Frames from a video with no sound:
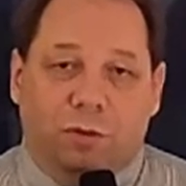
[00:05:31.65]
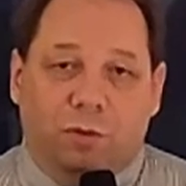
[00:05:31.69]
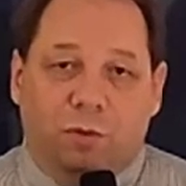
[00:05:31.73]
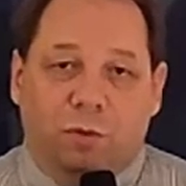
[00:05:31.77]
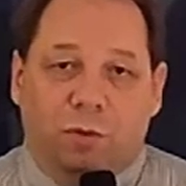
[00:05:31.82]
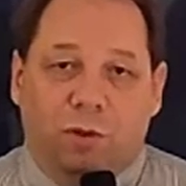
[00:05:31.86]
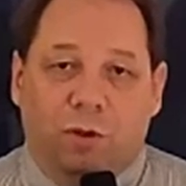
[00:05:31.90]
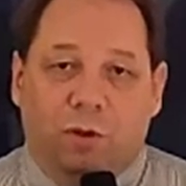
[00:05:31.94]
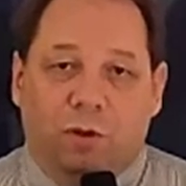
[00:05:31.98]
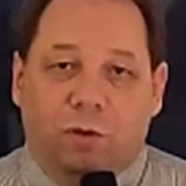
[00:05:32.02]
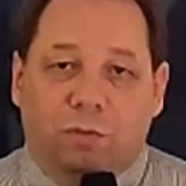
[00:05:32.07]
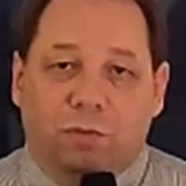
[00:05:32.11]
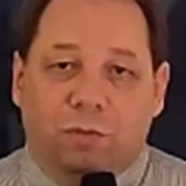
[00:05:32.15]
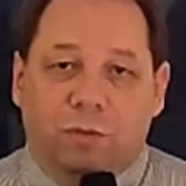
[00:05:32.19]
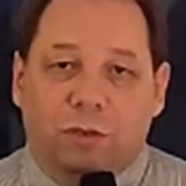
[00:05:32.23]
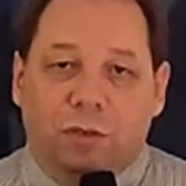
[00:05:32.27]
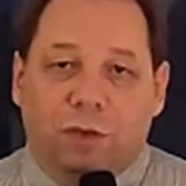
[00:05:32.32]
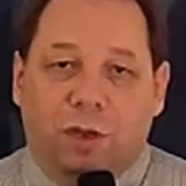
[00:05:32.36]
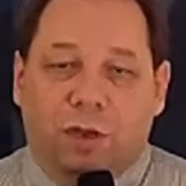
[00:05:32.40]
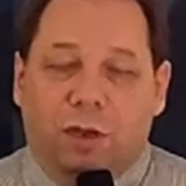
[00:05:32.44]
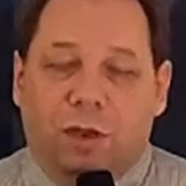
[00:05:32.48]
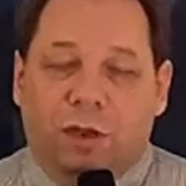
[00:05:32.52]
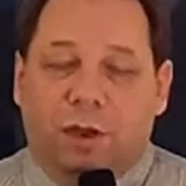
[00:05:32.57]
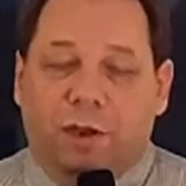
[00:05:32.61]
New
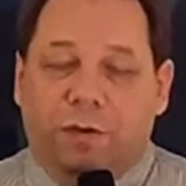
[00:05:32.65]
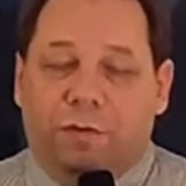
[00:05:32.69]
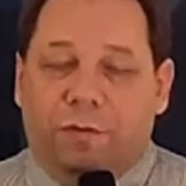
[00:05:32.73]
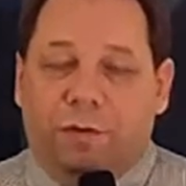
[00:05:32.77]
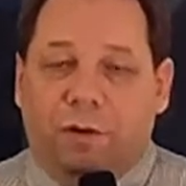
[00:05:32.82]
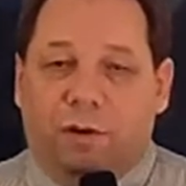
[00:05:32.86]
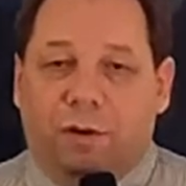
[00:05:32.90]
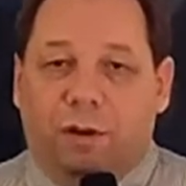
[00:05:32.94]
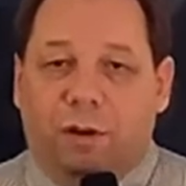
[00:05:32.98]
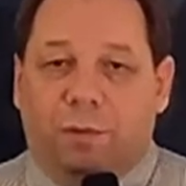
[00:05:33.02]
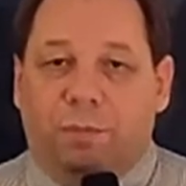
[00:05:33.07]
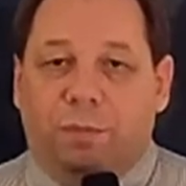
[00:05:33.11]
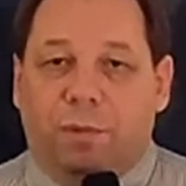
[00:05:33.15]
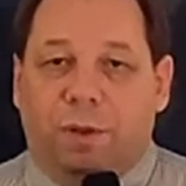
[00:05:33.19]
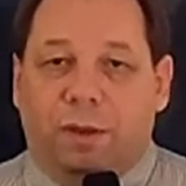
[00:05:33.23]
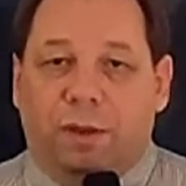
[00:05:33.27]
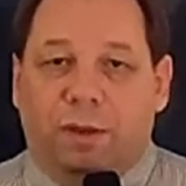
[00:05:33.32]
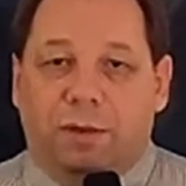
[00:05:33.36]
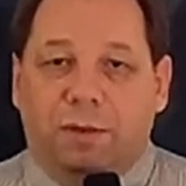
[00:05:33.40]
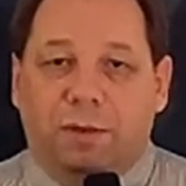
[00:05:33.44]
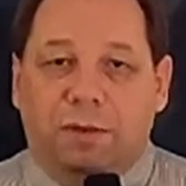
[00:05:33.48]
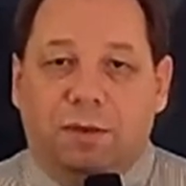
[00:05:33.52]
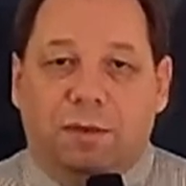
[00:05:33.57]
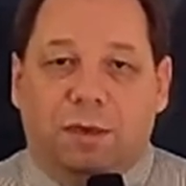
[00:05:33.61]
homes have gone up
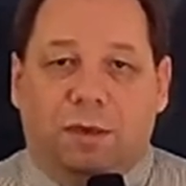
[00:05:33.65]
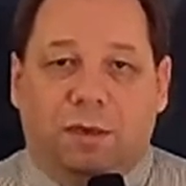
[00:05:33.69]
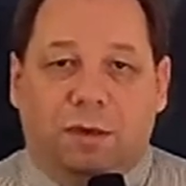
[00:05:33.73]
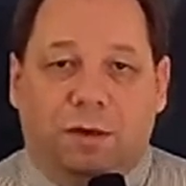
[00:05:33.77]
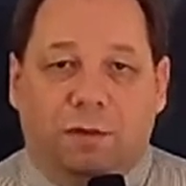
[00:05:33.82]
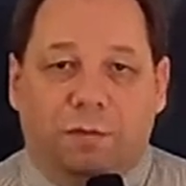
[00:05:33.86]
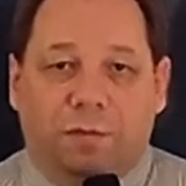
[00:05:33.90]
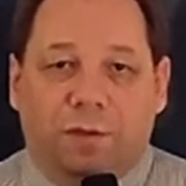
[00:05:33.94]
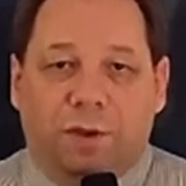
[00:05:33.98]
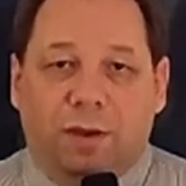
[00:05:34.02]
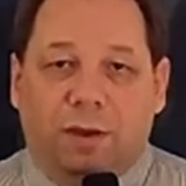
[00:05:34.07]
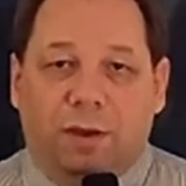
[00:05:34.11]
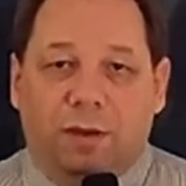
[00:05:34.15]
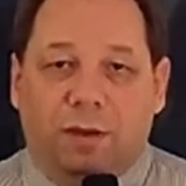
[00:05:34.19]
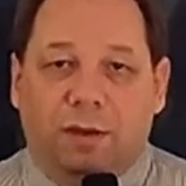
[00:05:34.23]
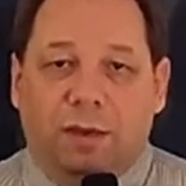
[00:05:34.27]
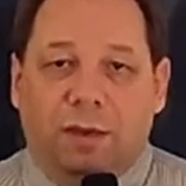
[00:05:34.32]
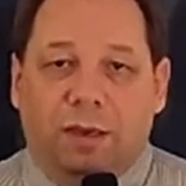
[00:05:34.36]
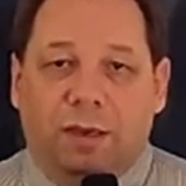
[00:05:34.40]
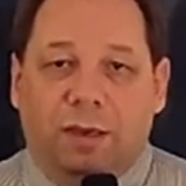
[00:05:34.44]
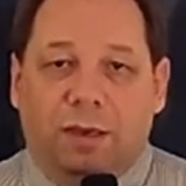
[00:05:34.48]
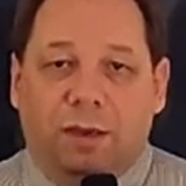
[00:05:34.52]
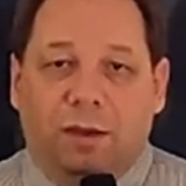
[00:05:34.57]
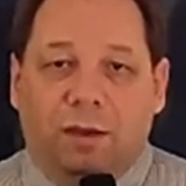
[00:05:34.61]
uh,
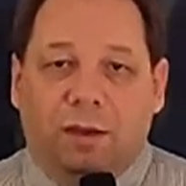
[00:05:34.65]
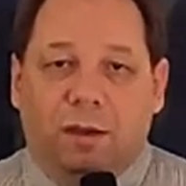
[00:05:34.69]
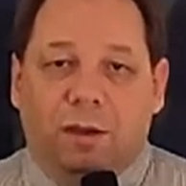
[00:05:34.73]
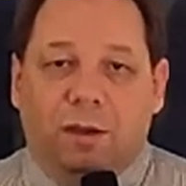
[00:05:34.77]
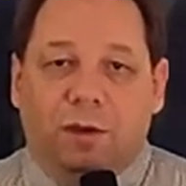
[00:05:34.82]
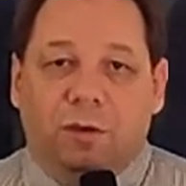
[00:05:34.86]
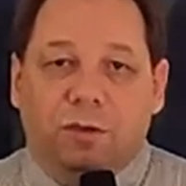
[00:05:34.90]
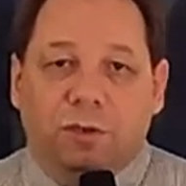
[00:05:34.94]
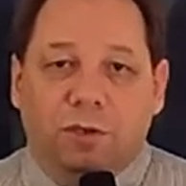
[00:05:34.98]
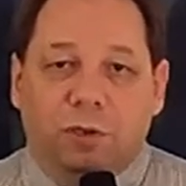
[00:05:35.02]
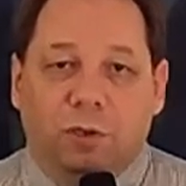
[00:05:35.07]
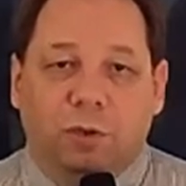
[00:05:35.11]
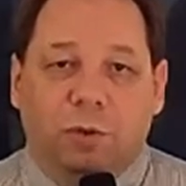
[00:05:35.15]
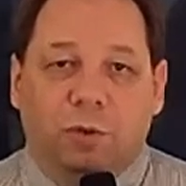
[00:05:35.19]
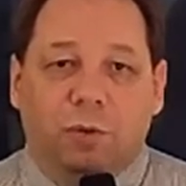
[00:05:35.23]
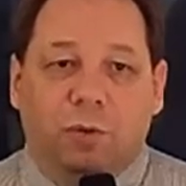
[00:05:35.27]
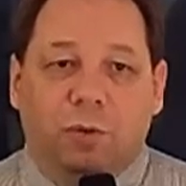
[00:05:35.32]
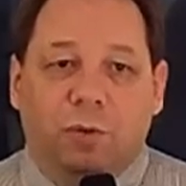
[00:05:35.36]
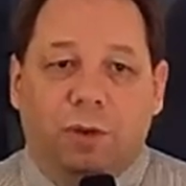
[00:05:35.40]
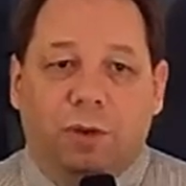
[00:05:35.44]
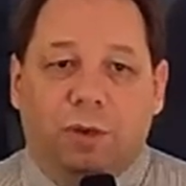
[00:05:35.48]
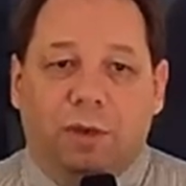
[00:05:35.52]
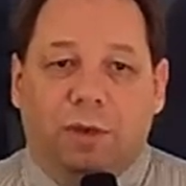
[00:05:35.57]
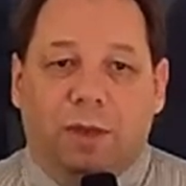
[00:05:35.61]
significantly
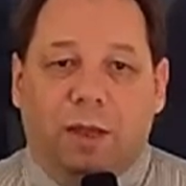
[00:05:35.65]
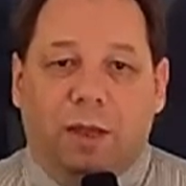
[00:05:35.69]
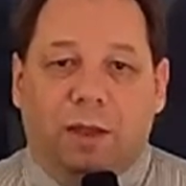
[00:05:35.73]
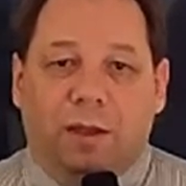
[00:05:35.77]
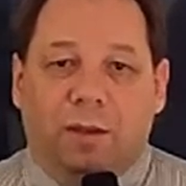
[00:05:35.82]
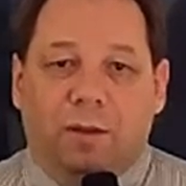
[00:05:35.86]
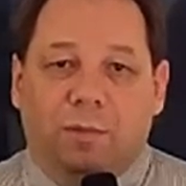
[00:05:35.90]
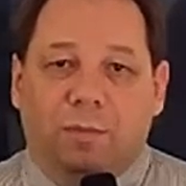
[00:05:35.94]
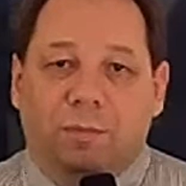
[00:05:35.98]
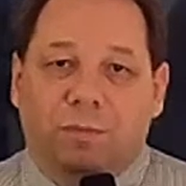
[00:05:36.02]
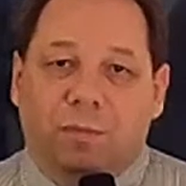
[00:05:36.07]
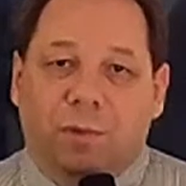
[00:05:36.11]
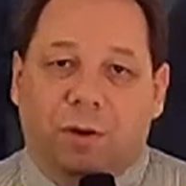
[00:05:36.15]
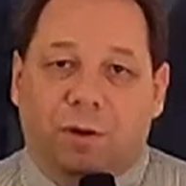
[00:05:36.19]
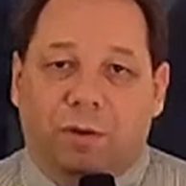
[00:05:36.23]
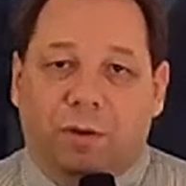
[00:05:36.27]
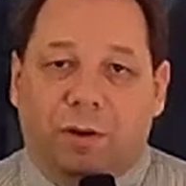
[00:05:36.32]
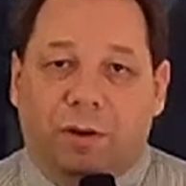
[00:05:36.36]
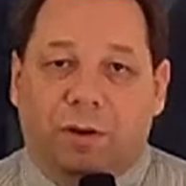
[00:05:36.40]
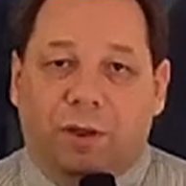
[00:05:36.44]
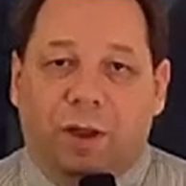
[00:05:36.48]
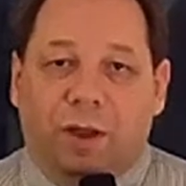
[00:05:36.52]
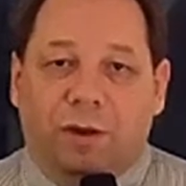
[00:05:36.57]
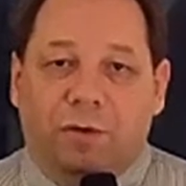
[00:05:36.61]
too, and they are
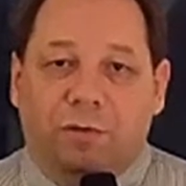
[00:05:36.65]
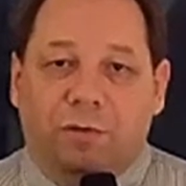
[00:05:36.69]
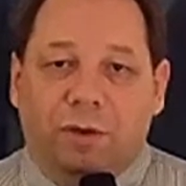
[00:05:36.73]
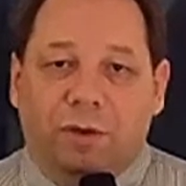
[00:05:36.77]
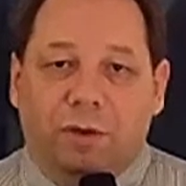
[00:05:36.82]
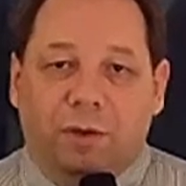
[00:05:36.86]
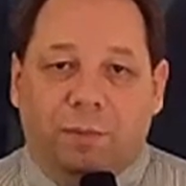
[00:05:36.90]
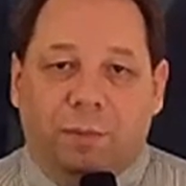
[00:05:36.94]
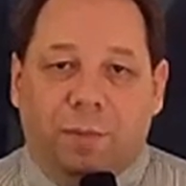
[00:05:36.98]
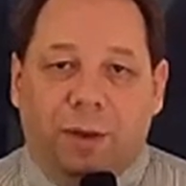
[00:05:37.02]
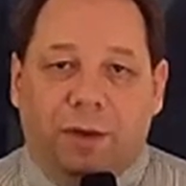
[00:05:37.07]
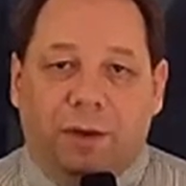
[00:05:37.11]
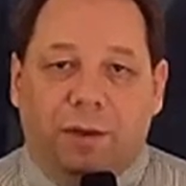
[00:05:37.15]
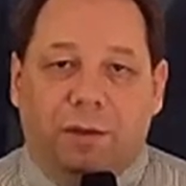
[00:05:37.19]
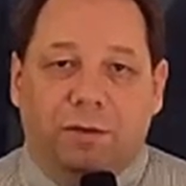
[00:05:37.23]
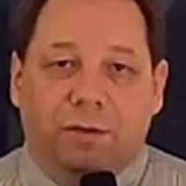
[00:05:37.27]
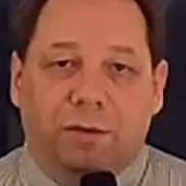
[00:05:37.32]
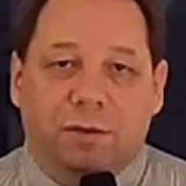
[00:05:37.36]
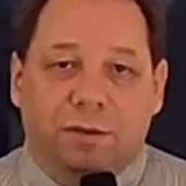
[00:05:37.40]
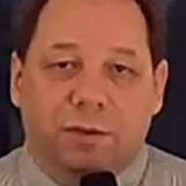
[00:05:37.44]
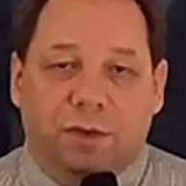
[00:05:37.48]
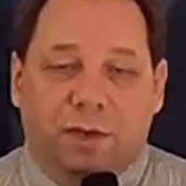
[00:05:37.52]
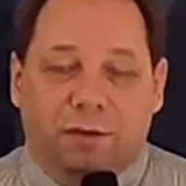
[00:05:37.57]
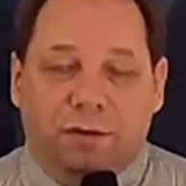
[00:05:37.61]
around 100 depending
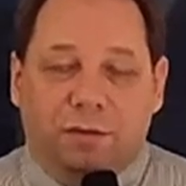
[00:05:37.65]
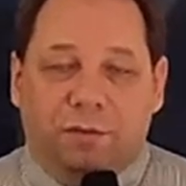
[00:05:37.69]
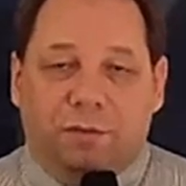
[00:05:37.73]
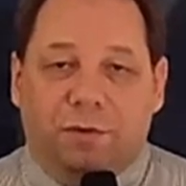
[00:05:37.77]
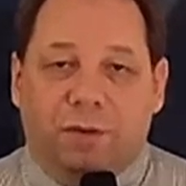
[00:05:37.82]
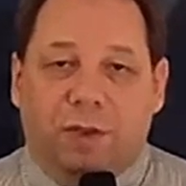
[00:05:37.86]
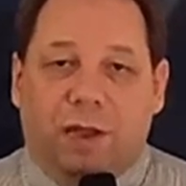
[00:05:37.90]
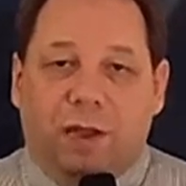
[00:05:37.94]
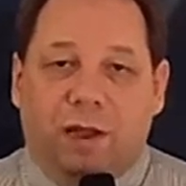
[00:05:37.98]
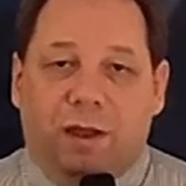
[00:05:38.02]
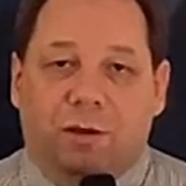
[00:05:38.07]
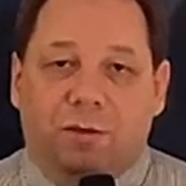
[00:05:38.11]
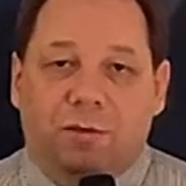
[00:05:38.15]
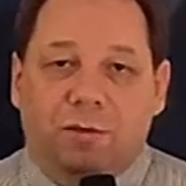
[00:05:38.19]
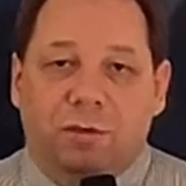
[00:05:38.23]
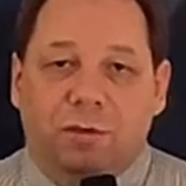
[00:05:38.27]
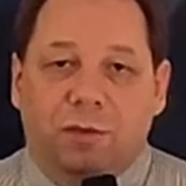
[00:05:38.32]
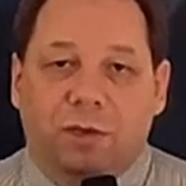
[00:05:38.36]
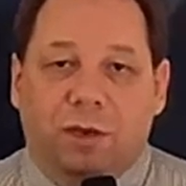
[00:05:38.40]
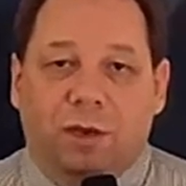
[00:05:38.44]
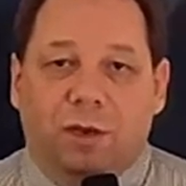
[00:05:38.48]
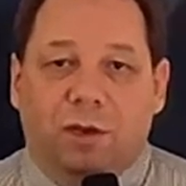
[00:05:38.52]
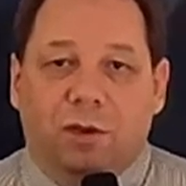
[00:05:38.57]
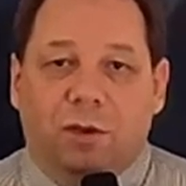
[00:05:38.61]
on the size of the
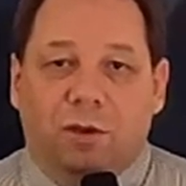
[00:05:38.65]
house.